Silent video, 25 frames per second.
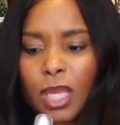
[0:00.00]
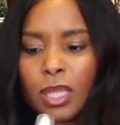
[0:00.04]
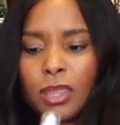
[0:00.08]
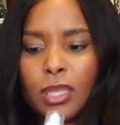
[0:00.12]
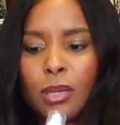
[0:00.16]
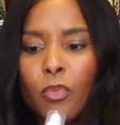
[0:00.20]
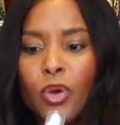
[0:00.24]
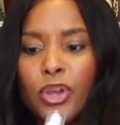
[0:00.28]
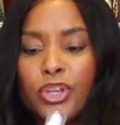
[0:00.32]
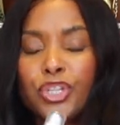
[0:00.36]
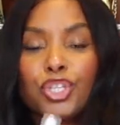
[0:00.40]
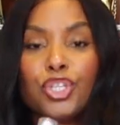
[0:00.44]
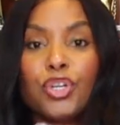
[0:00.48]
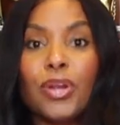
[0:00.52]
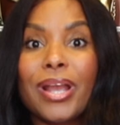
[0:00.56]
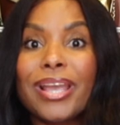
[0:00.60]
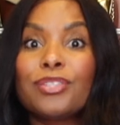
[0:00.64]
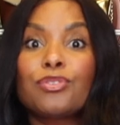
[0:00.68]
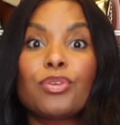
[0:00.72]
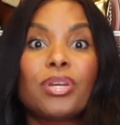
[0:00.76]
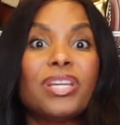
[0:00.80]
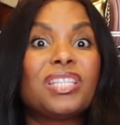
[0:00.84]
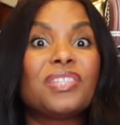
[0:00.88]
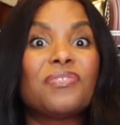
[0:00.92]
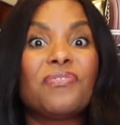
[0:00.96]
the
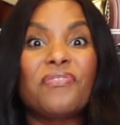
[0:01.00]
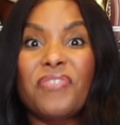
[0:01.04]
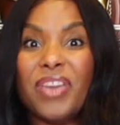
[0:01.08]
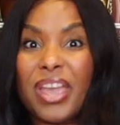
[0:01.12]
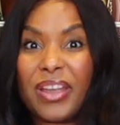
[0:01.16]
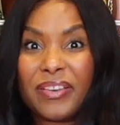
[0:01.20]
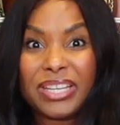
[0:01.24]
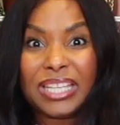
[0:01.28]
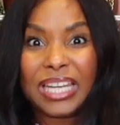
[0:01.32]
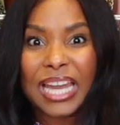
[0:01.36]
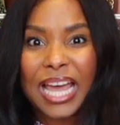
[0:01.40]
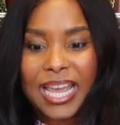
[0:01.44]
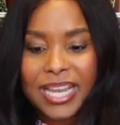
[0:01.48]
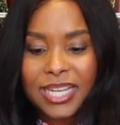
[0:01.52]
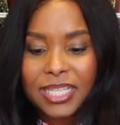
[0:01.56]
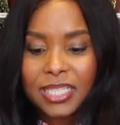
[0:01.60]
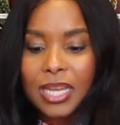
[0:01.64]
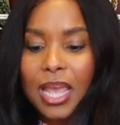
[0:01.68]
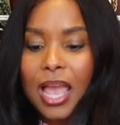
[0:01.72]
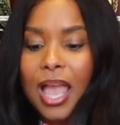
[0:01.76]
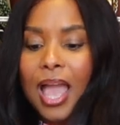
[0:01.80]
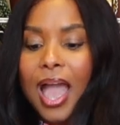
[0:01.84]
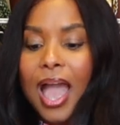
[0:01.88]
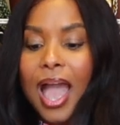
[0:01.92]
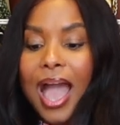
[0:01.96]
moisturizer, it's very
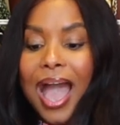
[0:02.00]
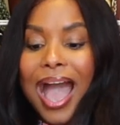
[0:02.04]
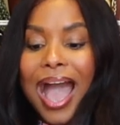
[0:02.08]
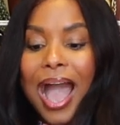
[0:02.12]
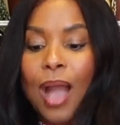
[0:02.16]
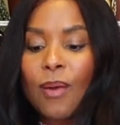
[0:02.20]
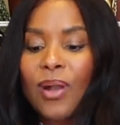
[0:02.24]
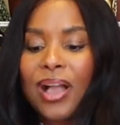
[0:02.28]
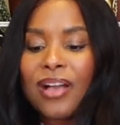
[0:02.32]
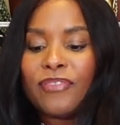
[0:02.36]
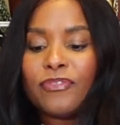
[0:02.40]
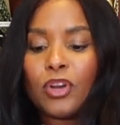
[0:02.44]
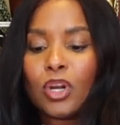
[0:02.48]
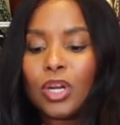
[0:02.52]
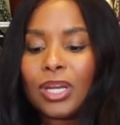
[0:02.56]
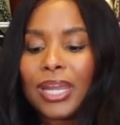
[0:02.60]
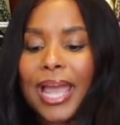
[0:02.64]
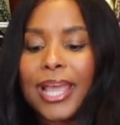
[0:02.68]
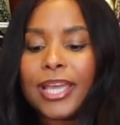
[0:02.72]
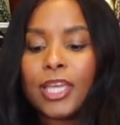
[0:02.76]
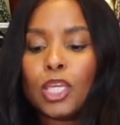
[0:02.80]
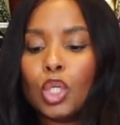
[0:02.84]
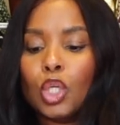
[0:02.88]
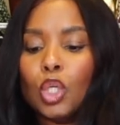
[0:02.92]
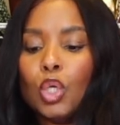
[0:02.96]
light. However,
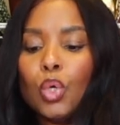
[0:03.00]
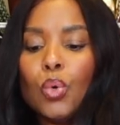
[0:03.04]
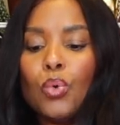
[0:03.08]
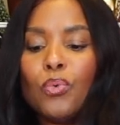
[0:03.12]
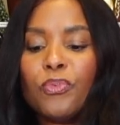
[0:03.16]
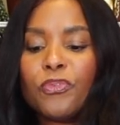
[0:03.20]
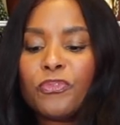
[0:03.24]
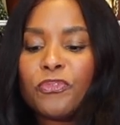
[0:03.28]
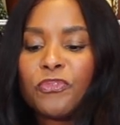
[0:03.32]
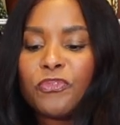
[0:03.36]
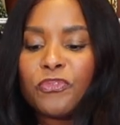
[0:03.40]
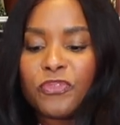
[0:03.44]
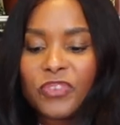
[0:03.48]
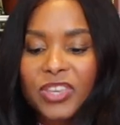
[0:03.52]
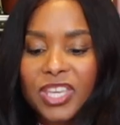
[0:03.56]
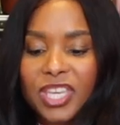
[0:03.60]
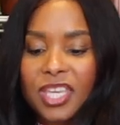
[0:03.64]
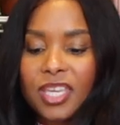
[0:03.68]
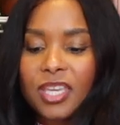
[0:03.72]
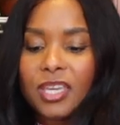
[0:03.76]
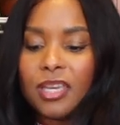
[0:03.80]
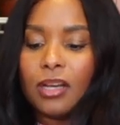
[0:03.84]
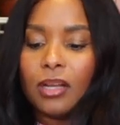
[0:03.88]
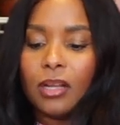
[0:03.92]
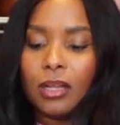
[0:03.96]
like, you
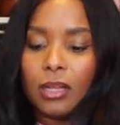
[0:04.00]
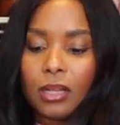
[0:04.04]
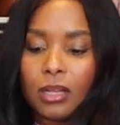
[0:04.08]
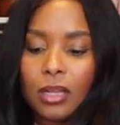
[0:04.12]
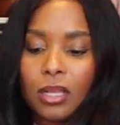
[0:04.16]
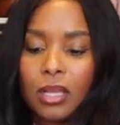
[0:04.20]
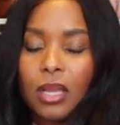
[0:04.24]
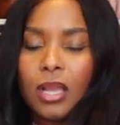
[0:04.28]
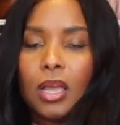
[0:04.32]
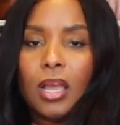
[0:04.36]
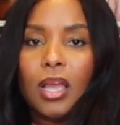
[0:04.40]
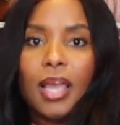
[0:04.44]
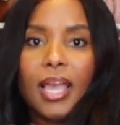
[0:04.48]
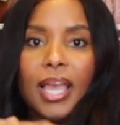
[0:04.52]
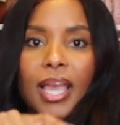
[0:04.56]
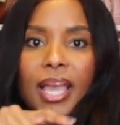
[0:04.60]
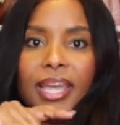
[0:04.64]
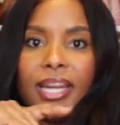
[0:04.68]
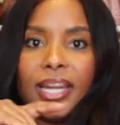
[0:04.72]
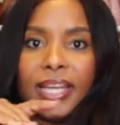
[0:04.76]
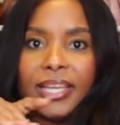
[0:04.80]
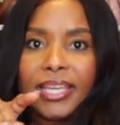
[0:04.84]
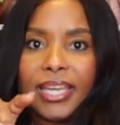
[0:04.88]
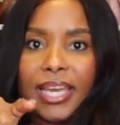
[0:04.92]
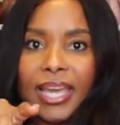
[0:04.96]
feel,
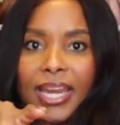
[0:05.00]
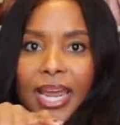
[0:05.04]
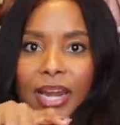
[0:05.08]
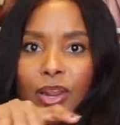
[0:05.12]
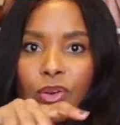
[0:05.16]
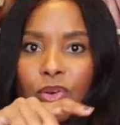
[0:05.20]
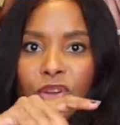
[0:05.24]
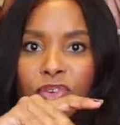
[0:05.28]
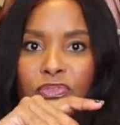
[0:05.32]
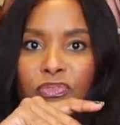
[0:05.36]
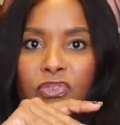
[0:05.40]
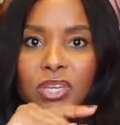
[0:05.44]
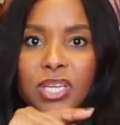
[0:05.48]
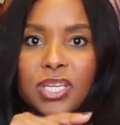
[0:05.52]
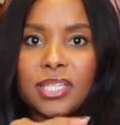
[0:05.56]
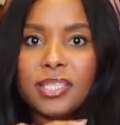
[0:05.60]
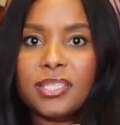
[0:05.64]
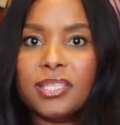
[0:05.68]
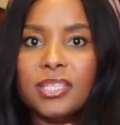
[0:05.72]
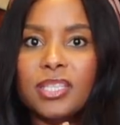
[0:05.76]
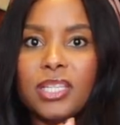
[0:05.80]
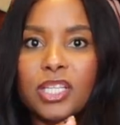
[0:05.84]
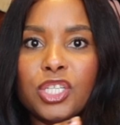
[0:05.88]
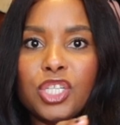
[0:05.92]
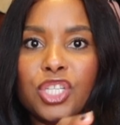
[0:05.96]
and again, I don't know if you can
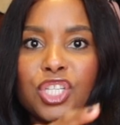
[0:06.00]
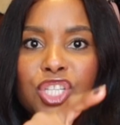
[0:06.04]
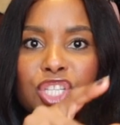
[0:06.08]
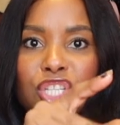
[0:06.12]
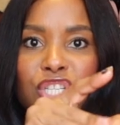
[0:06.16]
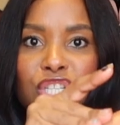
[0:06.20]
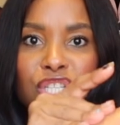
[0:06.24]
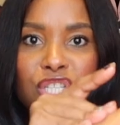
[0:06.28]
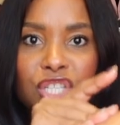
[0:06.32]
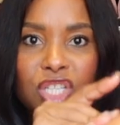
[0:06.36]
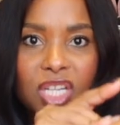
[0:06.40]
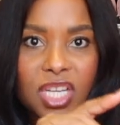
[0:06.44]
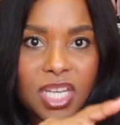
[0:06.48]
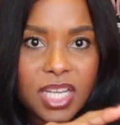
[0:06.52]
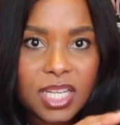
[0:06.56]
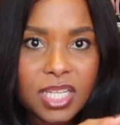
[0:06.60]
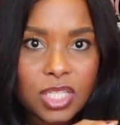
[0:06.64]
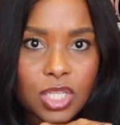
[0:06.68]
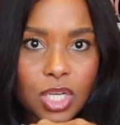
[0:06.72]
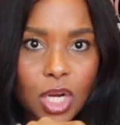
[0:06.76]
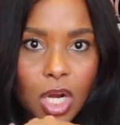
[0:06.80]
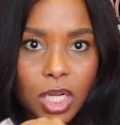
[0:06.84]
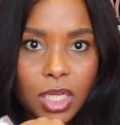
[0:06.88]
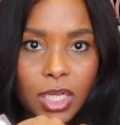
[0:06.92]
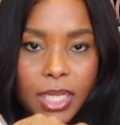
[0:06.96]
see the
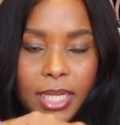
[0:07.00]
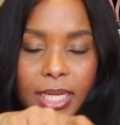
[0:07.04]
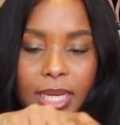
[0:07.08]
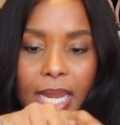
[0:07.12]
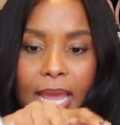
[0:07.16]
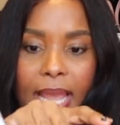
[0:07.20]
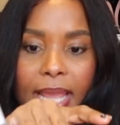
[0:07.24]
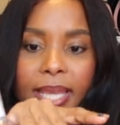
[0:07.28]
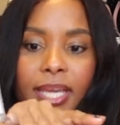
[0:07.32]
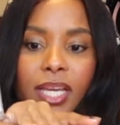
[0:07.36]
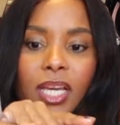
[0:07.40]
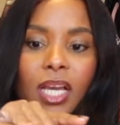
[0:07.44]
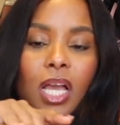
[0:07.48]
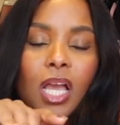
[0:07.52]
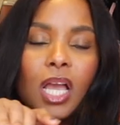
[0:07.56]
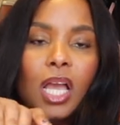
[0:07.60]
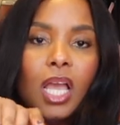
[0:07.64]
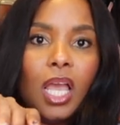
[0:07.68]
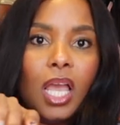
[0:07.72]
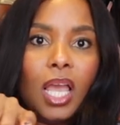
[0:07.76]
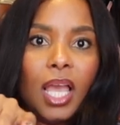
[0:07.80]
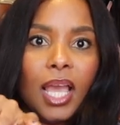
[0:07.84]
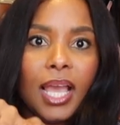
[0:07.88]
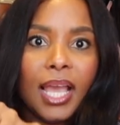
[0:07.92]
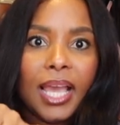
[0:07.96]
sheen, darling, like,
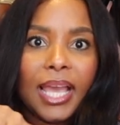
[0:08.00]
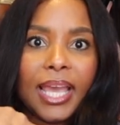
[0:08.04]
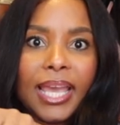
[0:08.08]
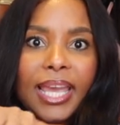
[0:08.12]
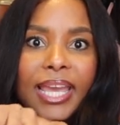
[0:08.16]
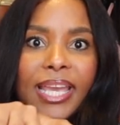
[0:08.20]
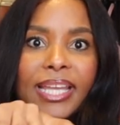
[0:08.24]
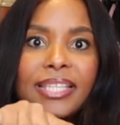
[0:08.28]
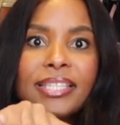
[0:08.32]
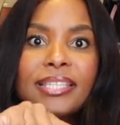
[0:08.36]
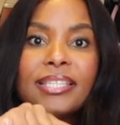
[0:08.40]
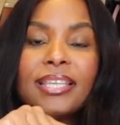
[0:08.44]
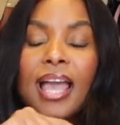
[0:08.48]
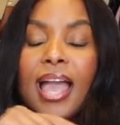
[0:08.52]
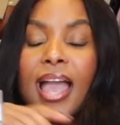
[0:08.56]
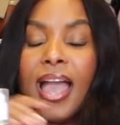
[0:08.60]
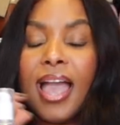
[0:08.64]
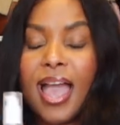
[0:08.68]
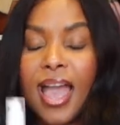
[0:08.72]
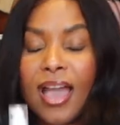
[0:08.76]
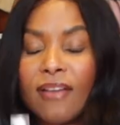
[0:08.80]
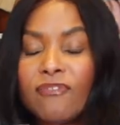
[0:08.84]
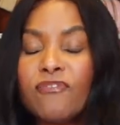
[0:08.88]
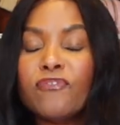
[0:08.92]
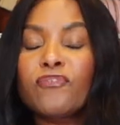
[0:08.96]
it's
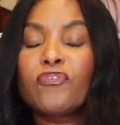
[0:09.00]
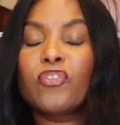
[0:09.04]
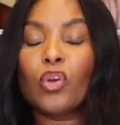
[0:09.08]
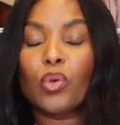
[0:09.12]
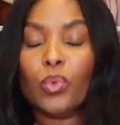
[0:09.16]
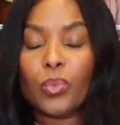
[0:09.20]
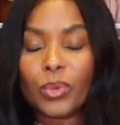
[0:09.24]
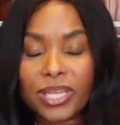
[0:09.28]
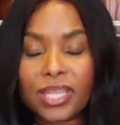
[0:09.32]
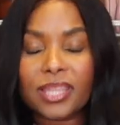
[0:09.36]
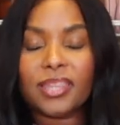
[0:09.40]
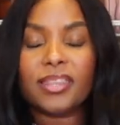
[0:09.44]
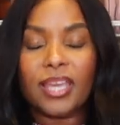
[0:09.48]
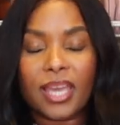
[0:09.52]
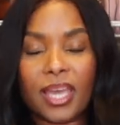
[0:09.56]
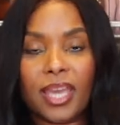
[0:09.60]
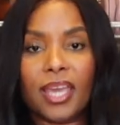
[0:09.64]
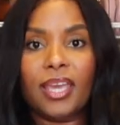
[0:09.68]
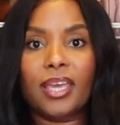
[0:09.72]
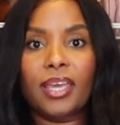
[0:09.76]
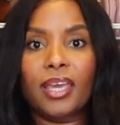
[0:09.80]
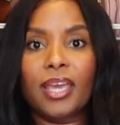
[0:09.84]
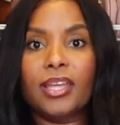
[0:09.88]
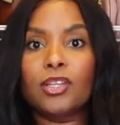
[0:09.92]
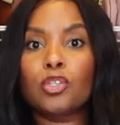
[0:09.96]

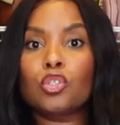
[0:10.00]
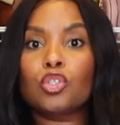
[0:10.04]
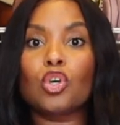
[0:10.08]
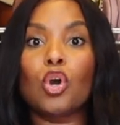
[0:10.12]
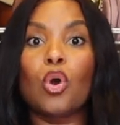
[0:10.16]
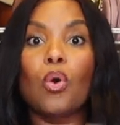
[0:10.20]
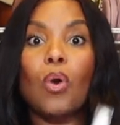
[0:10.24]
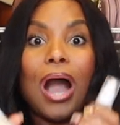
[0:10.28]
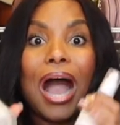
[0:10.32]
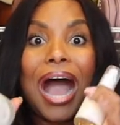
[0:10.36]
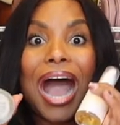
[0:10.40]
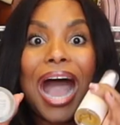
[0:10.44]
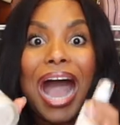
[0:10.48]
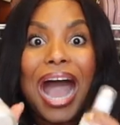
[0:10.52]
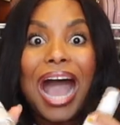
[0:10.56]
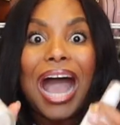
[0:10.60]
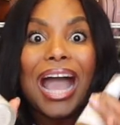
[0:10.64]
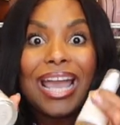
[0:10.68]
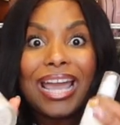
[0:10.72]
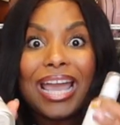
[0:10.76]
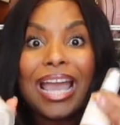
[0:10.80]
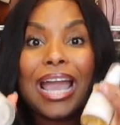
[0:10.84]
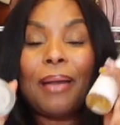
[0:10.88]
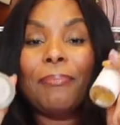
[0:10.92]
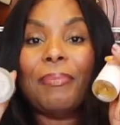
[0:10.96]
everything. And so
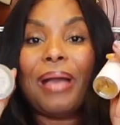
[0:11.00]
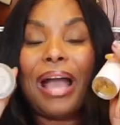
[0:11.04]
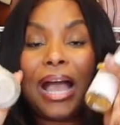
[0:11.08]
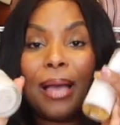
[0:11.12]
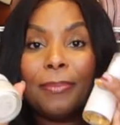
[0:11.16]
I am